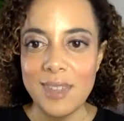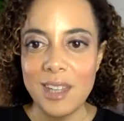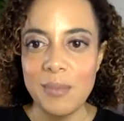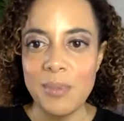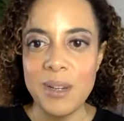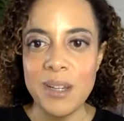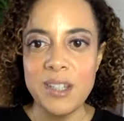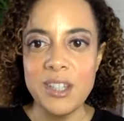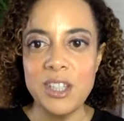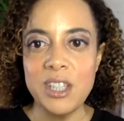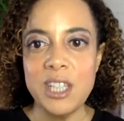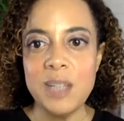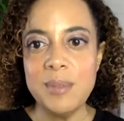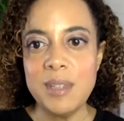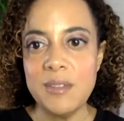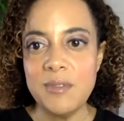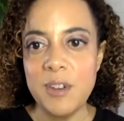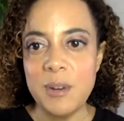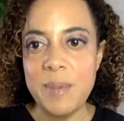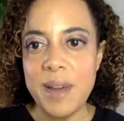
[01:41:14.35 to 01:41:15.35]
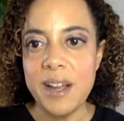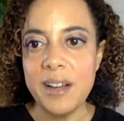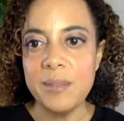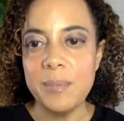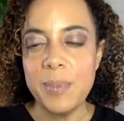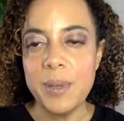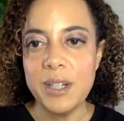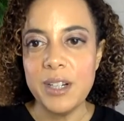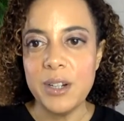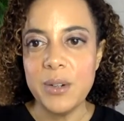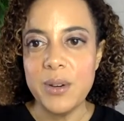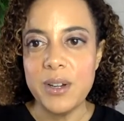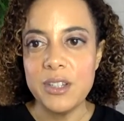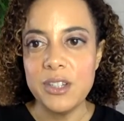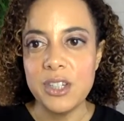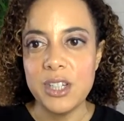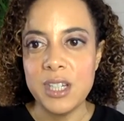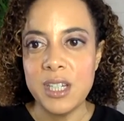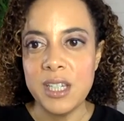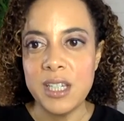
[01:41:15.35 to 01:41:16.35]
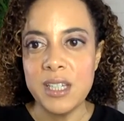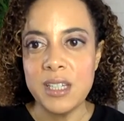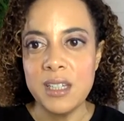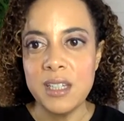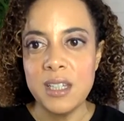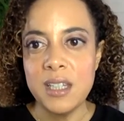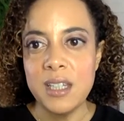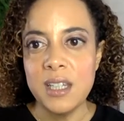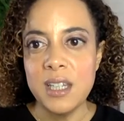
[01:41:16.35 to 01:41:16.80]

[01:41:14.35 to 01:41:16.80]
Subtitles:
Pretty Tulips, if you're back, put your question in.